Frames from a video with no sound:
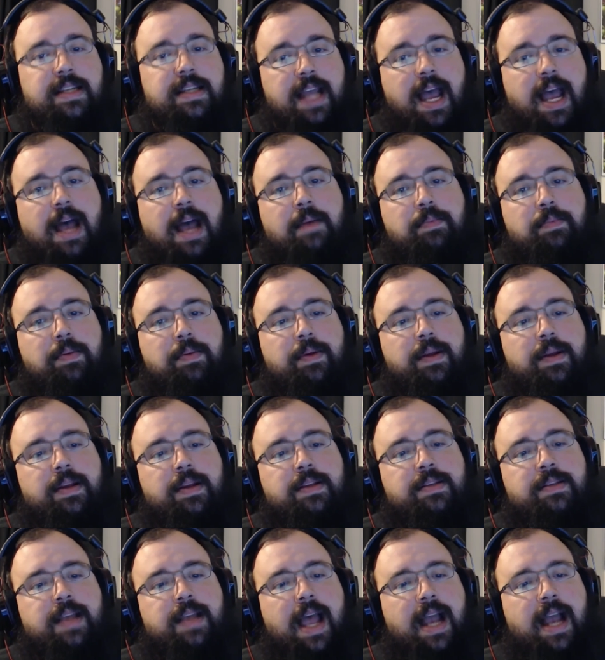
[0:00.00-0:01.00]
Depp
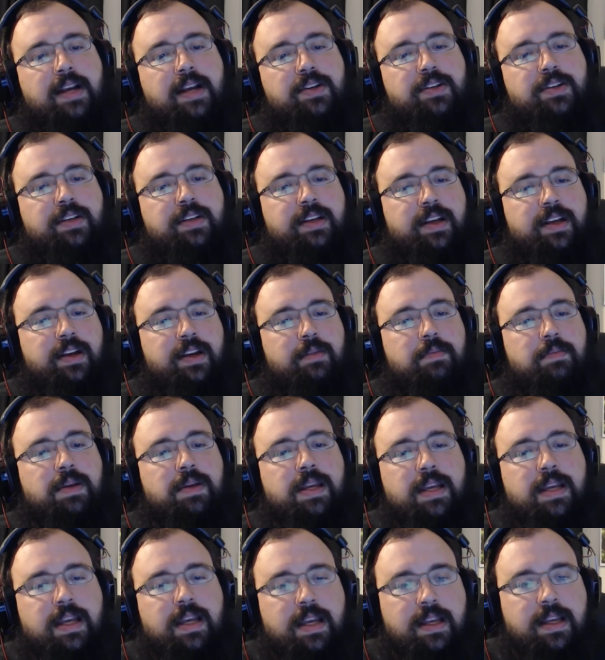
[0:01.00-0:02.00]
is actually going to
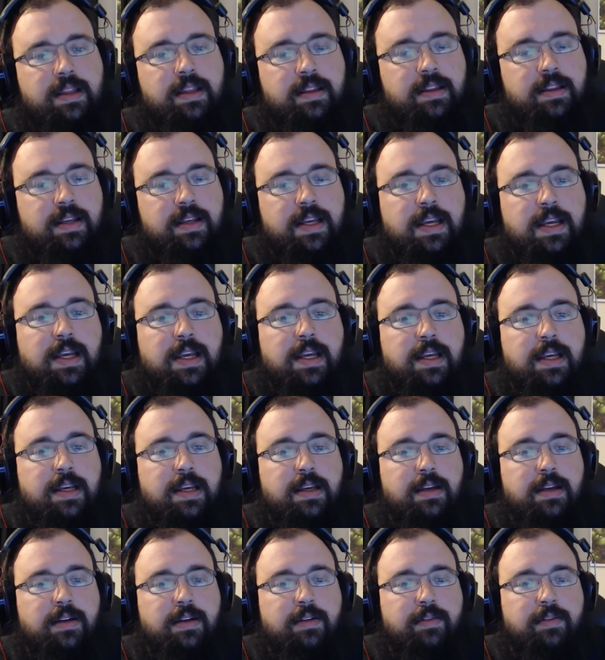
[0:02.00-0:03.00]

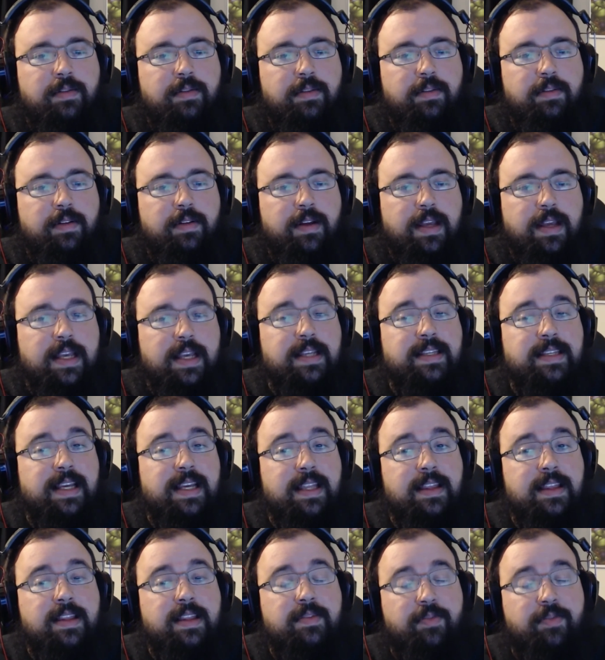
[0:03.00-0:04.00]
be he's
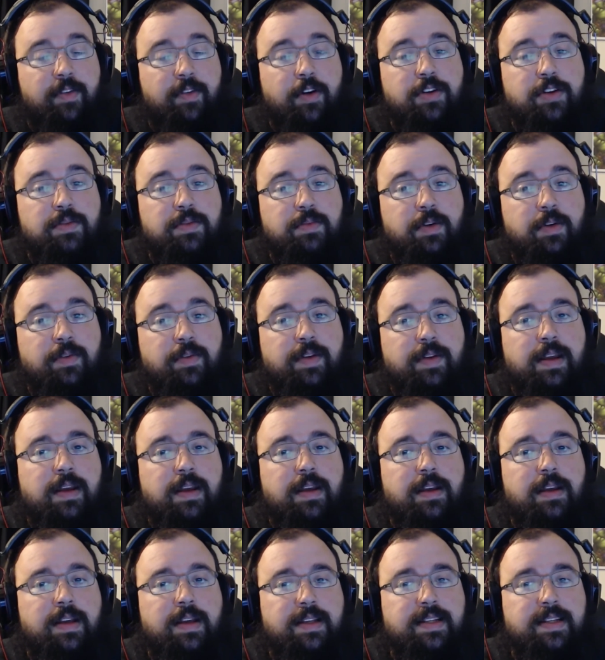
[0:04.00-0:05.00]
in the first
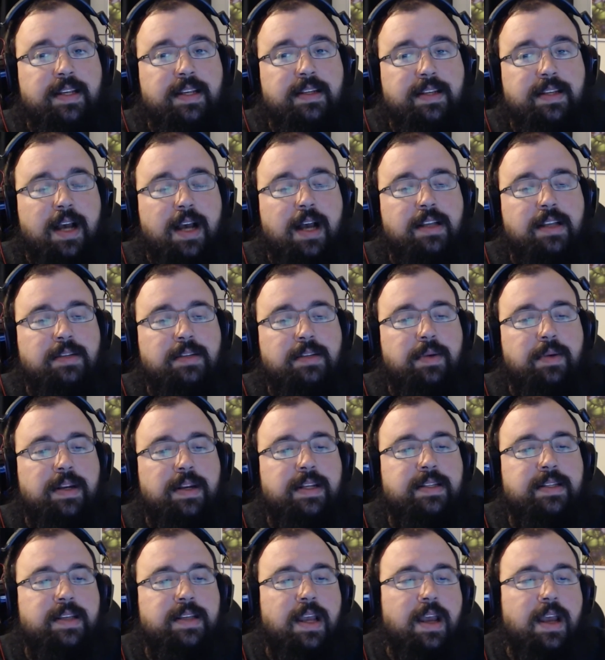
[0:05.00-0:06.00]
movie. He's in Tusk, but
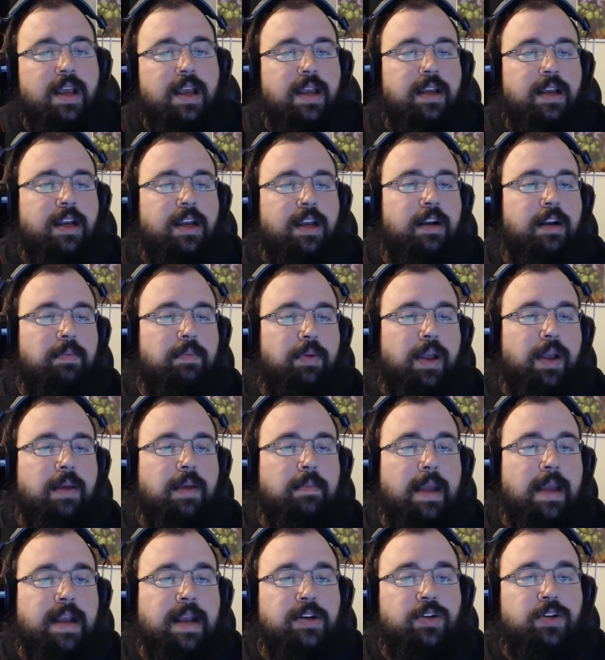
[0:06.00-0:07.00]
he's going to play a
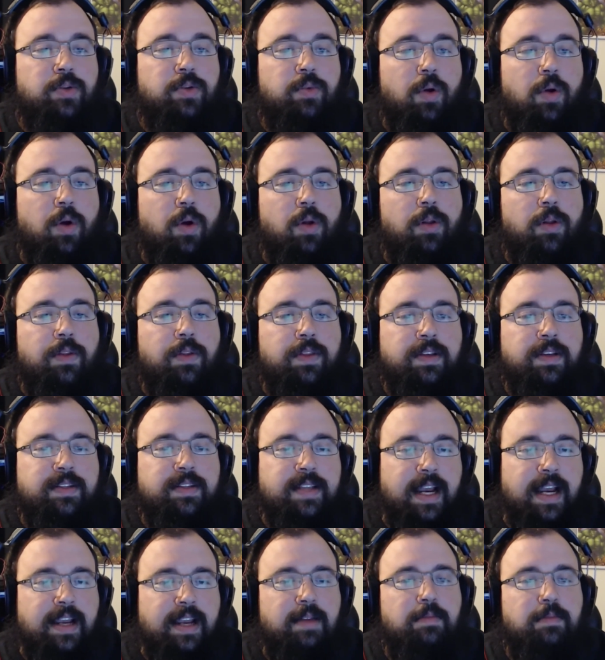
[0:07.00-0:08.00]
major role in the
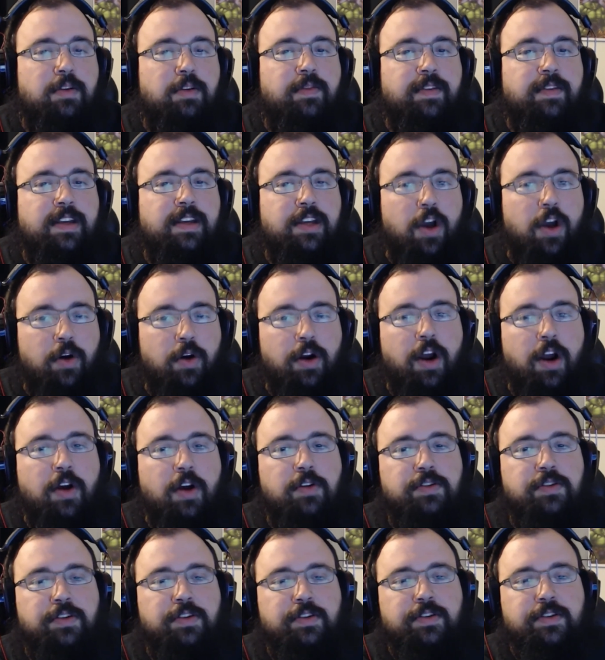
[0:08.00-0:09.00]
second movie, Yoga
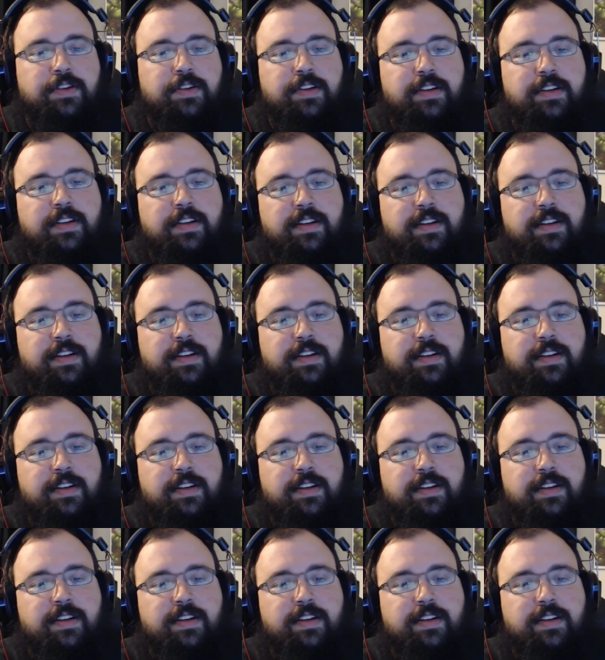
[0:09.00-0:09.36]
Hosers.